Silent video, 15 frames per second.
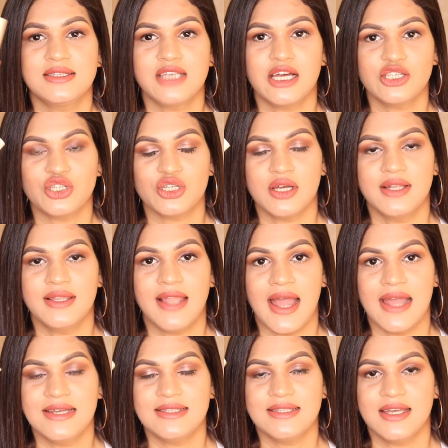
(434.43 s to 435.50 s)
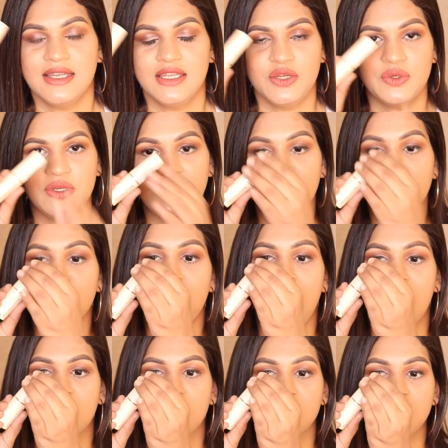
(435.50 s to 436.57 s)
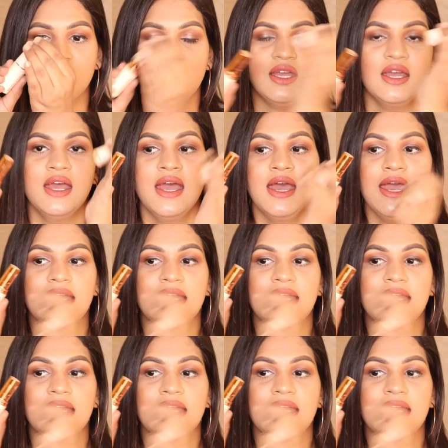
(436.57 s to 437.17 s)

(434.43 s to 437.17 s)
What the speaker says: such a nice and unique packaging.